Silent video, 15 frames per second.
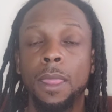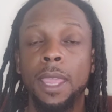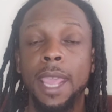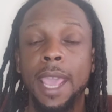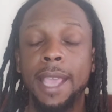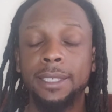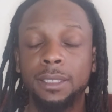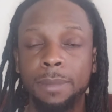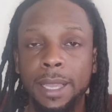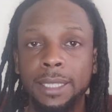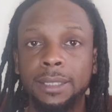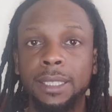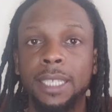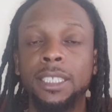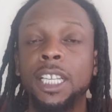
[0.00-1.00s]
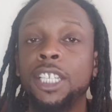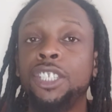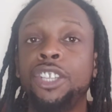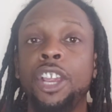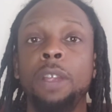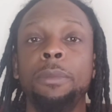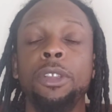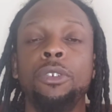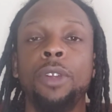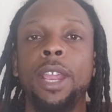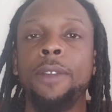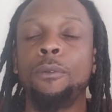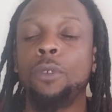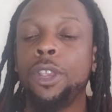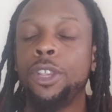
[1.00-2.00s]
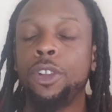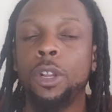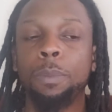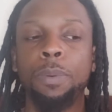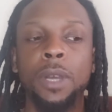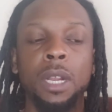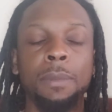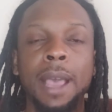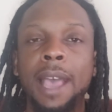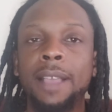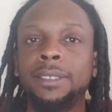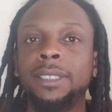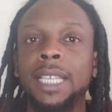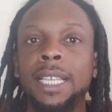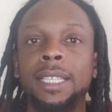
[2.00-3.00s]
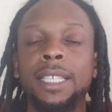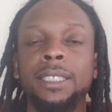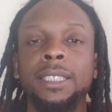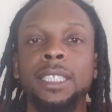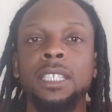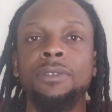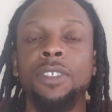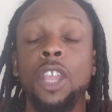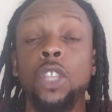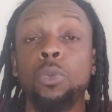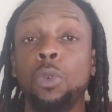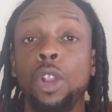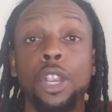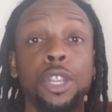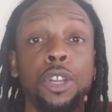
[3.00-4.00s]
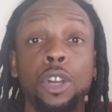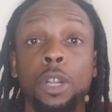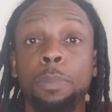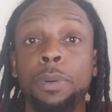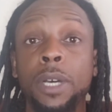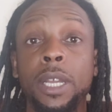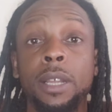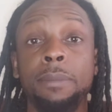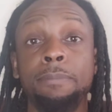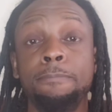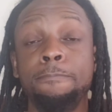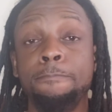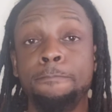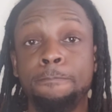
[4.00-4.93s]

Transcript: It has to make sense. Jeremy Grant, where are you going to put him? I've said this in these videos. Where are you going to put him?